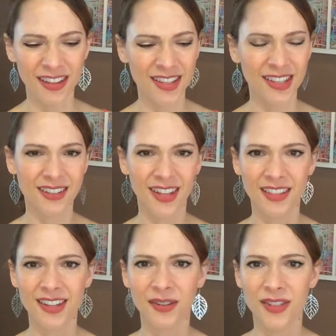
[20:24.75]
I think
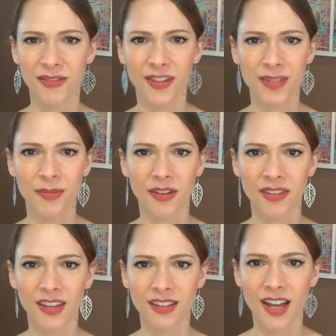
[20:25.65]
it was a Facebook
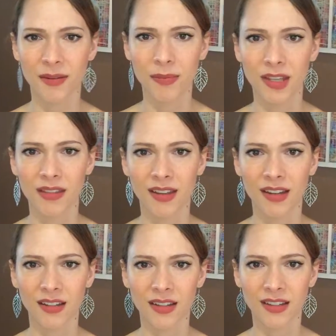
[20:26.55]
thing, not a me
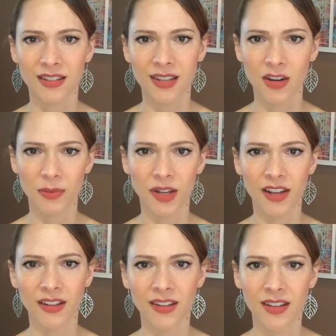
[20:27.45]
thing. At least I hope
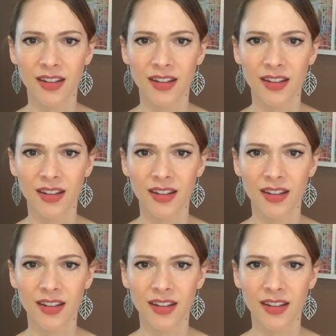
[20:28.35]
not.